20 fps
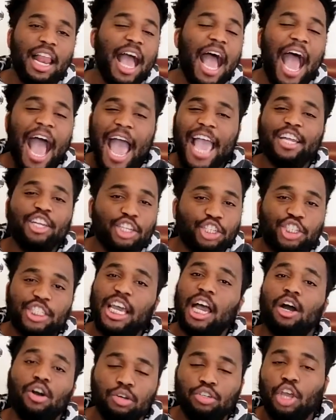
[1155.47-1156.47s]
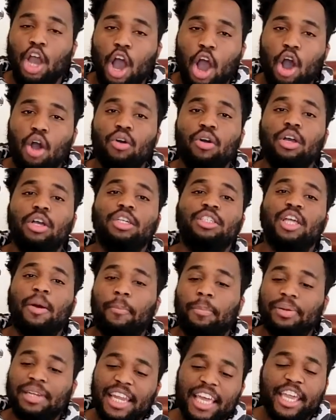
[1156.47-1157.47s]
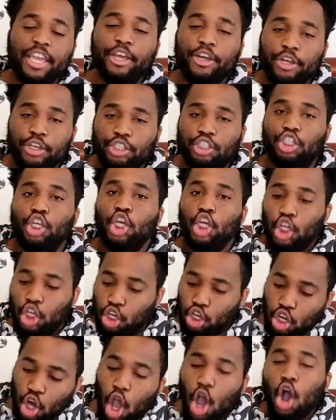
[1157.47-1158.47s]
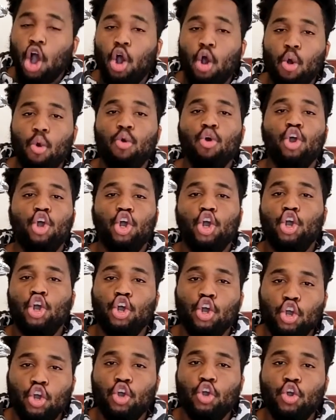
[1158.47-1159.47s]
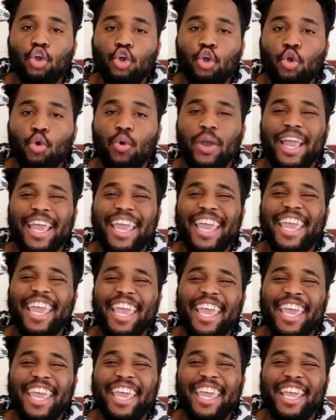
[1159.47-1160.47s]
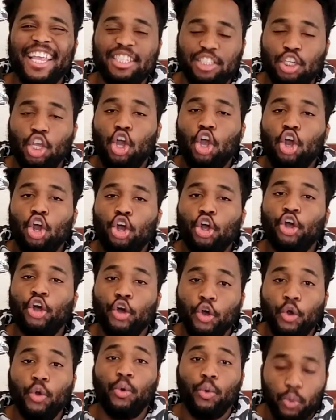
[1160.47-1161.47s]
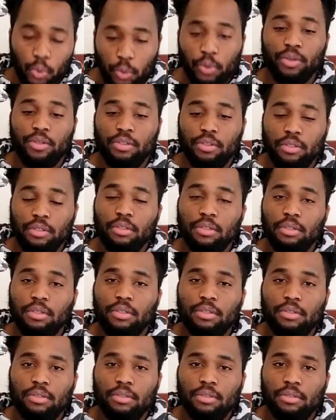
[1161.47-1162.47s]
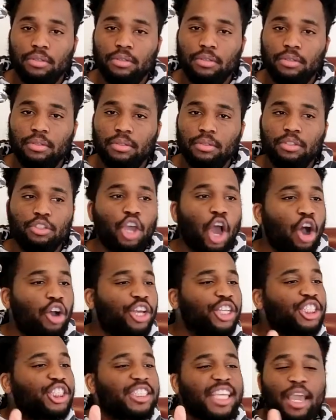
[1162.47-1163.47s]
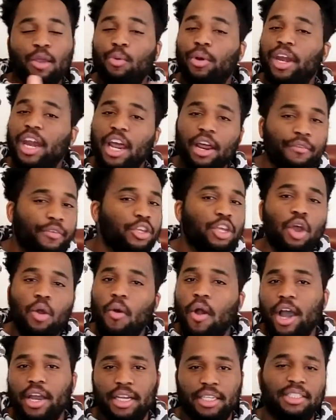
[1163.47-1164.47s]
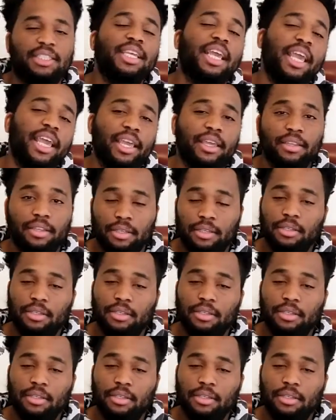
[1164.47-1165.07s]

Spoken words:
I just tell y'all, the players know who is who. Y'all can say whatever you want to say.